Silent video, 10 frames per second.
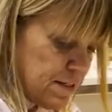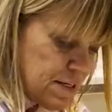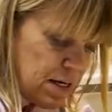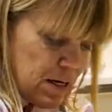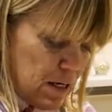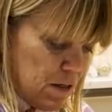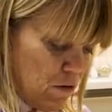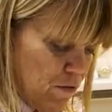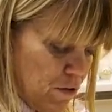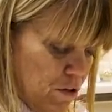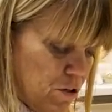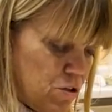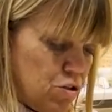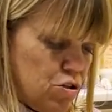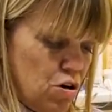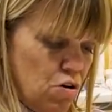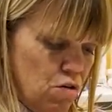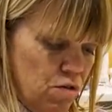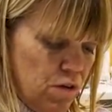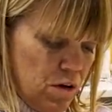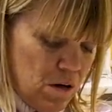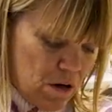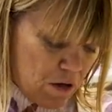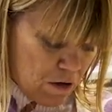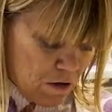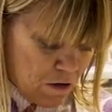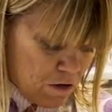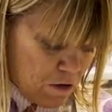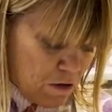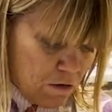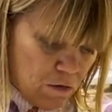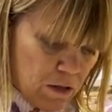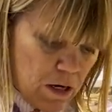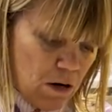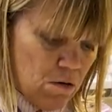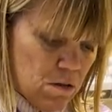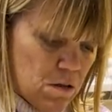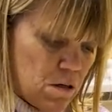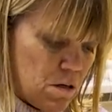take it on over to the stove without